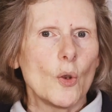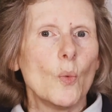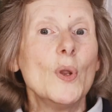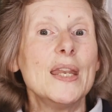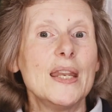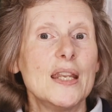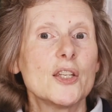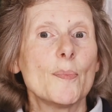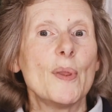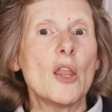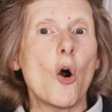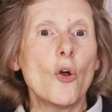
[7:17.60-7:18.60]
We need
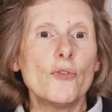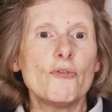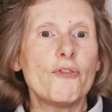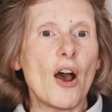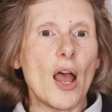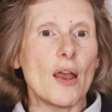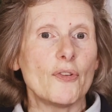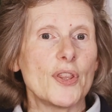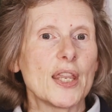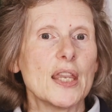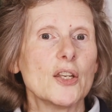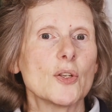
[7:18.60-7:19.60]
to be on fire for
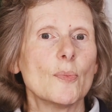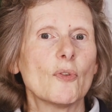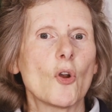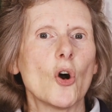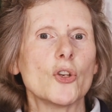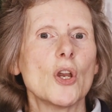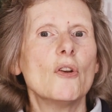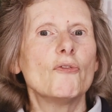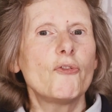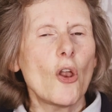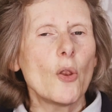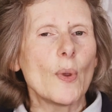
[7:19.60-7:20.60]
the kingdom of God,
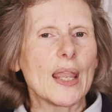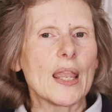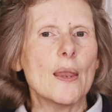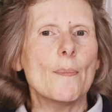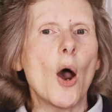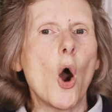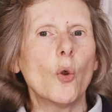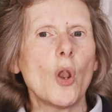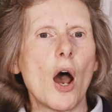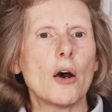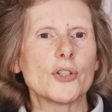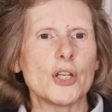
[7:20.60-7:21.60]
following him
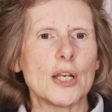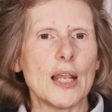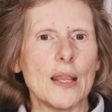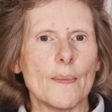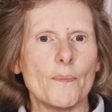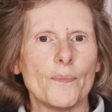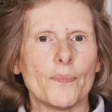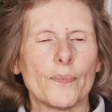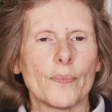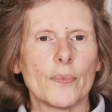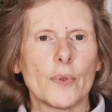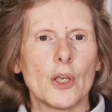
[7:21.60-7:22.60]
wholeheartedly.
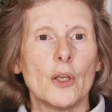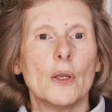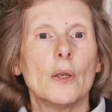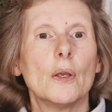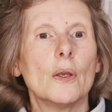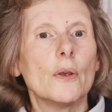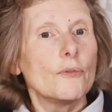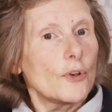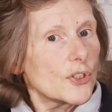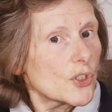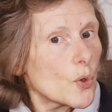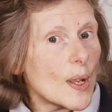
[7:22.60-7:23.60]

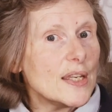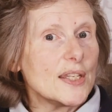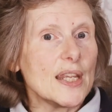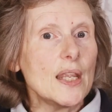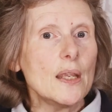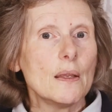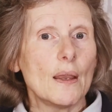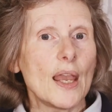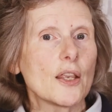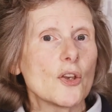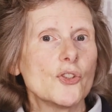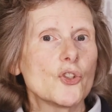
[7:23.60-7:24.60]
Verse 20
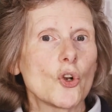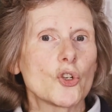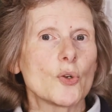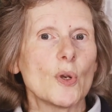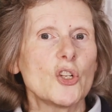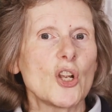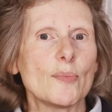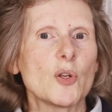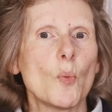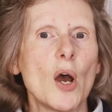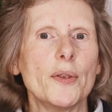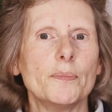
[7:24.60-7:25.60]
echoes Joshua
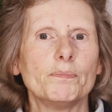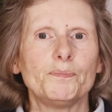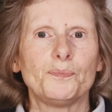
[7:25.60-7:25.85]
chapter 1.